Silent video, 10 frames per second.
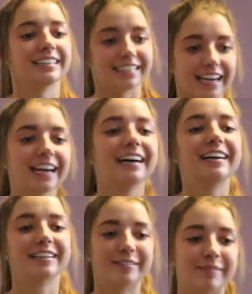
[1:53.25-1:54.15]

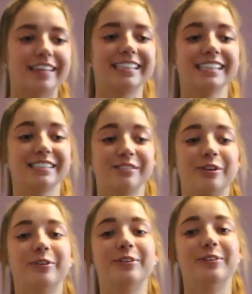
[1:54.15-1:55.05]
Damn, this is
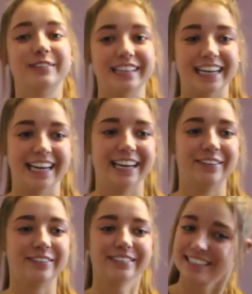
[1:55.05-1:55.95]
too lit.
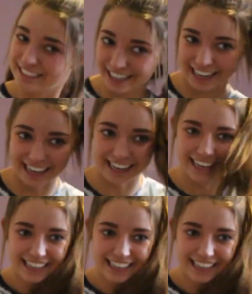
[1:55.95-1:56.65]
Holy shit.